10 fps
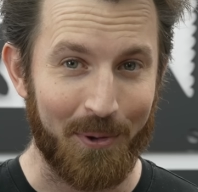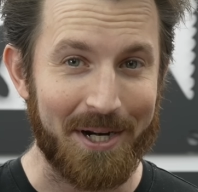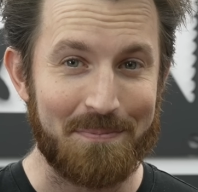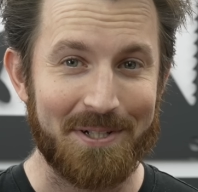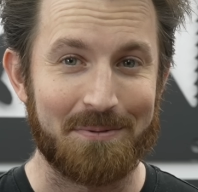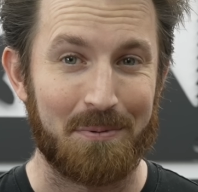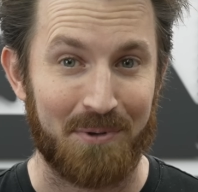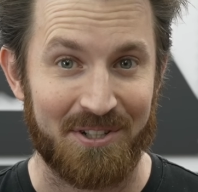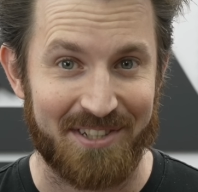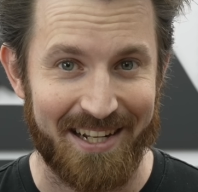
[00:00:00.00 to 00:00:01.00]
we're gonna build him a
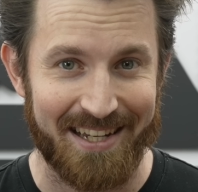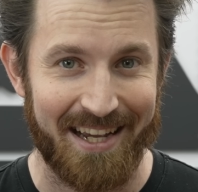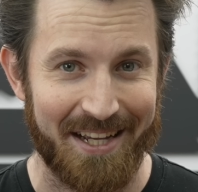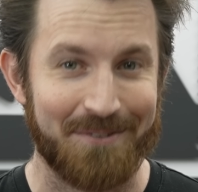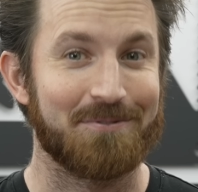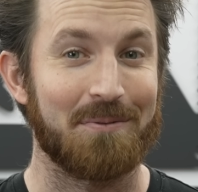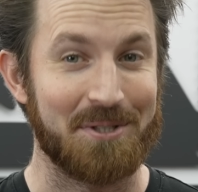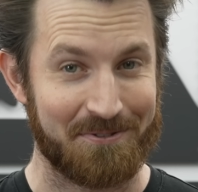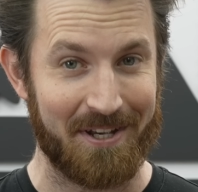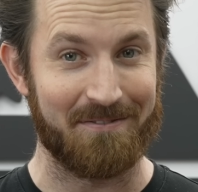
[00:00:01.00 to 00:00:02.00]
prosthetic hand from
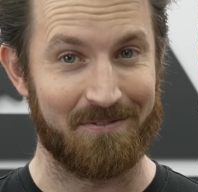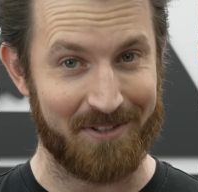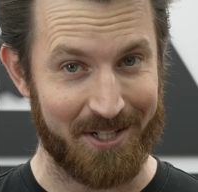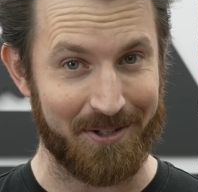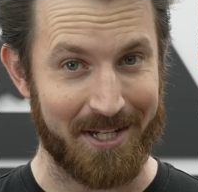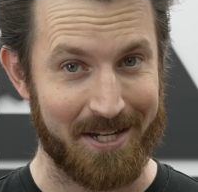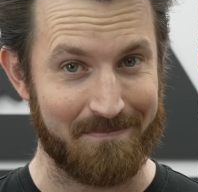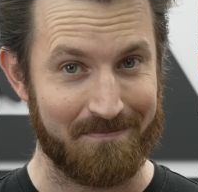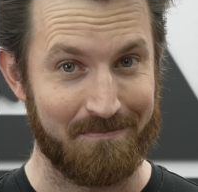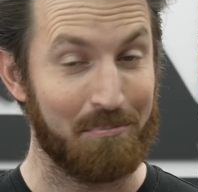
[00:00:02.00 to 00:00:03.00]
his favorite video game.
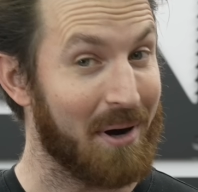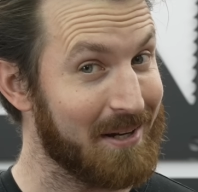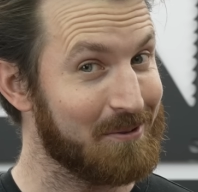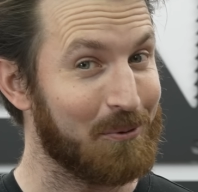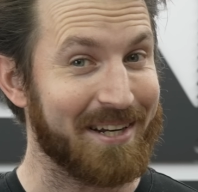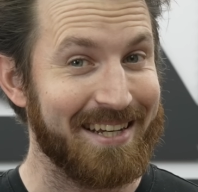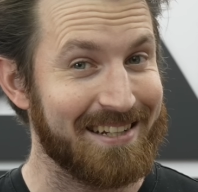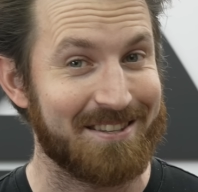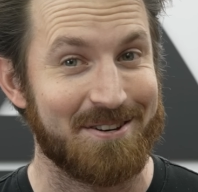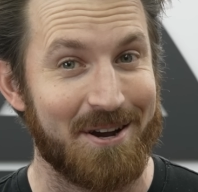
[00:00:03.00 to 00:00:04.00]
But what he
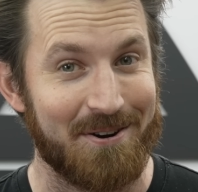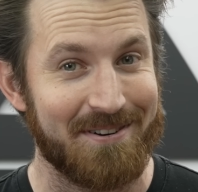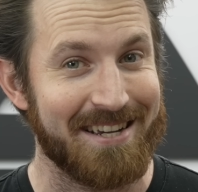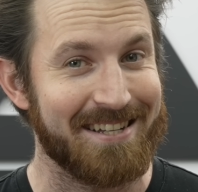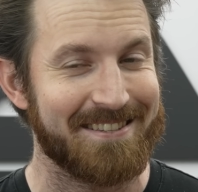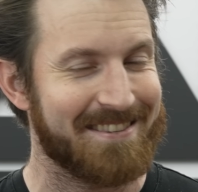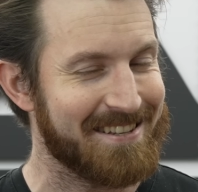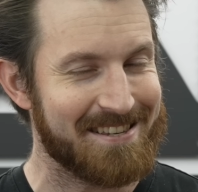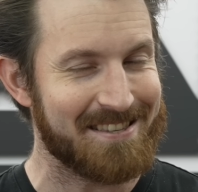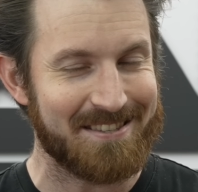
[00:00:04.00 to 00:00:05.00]
doesn't know is
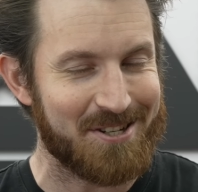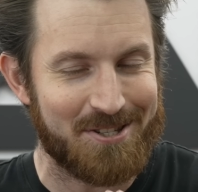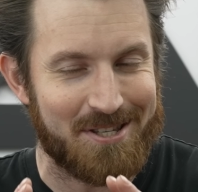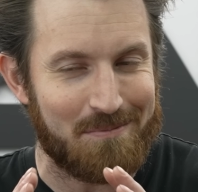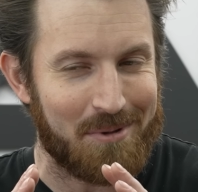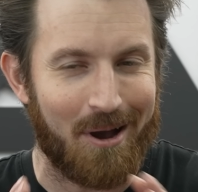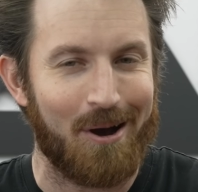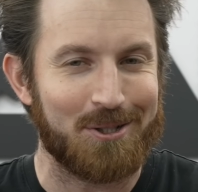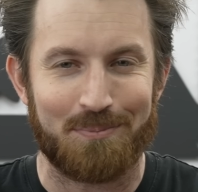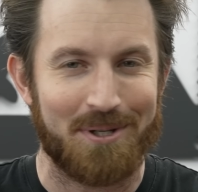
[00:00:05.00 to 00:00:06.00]
this isn't just some
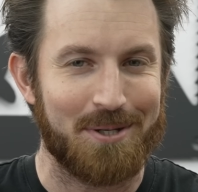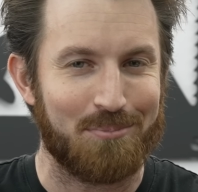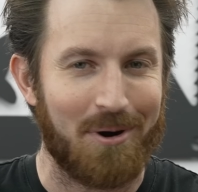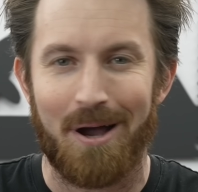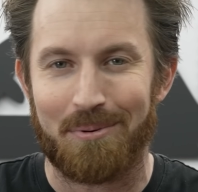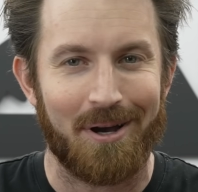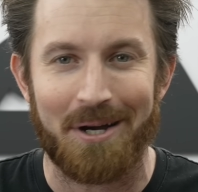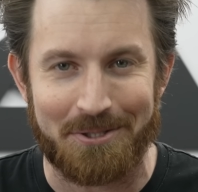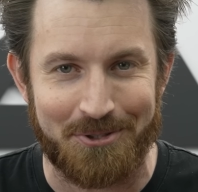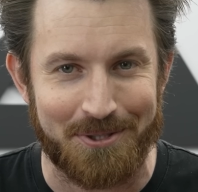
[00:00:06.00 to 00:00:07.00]
cosplay prop
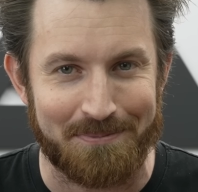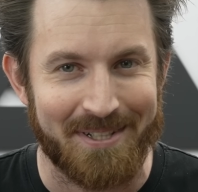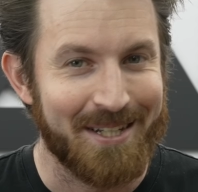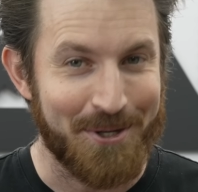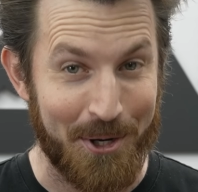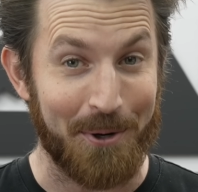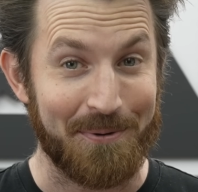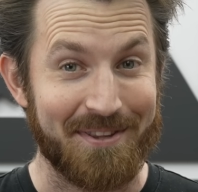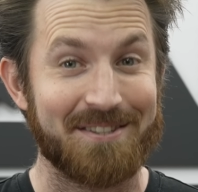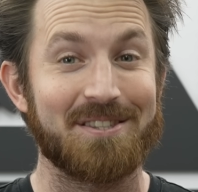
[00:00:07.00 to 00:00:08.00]
costume. No,
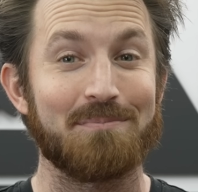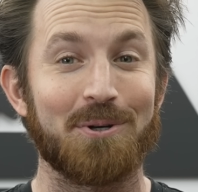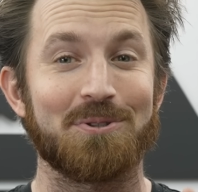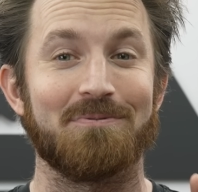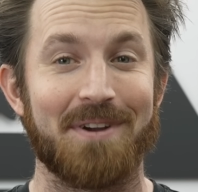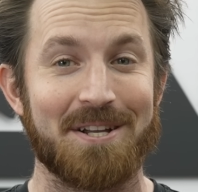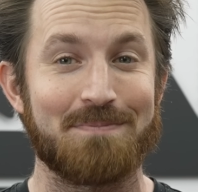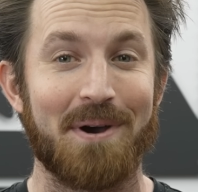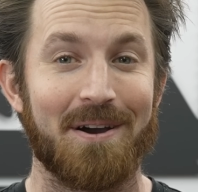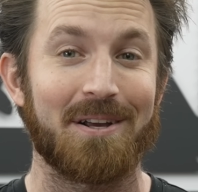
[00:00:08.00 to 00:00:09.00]
this is the most
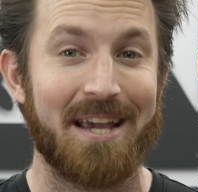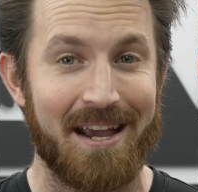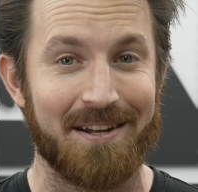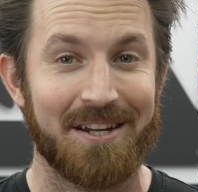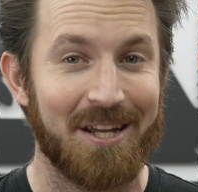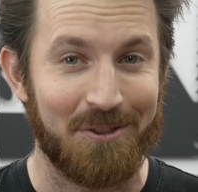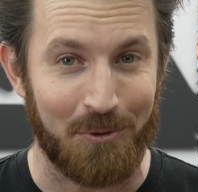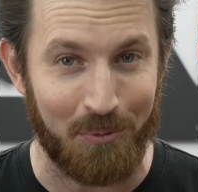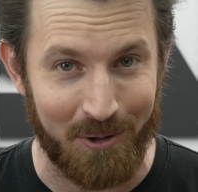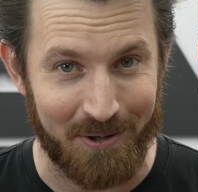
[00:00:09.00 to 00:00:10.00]
advanced bionic hand in
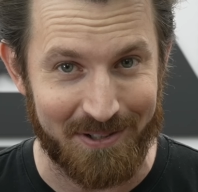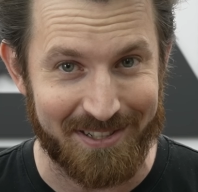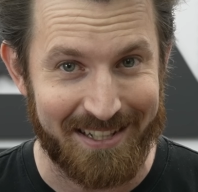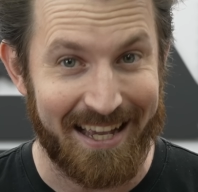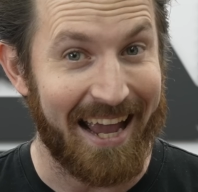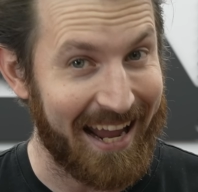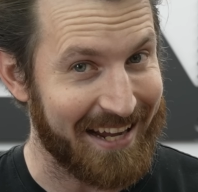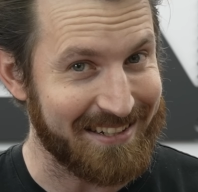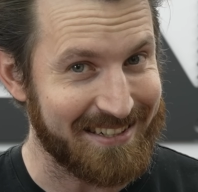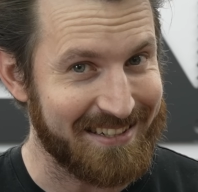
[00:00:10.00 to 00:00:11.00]
the world,
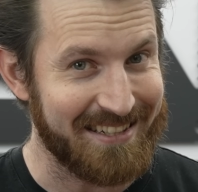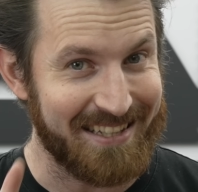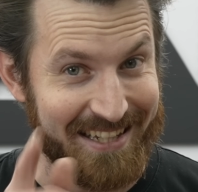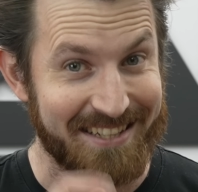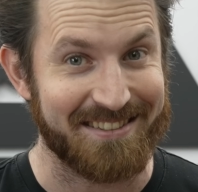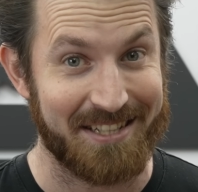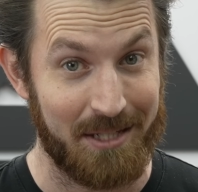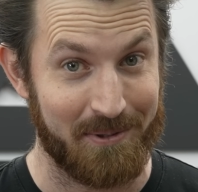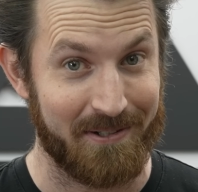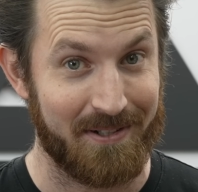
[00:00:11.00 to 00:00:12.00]
and he gets to
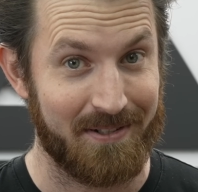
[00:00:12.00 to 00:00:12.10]
keep it.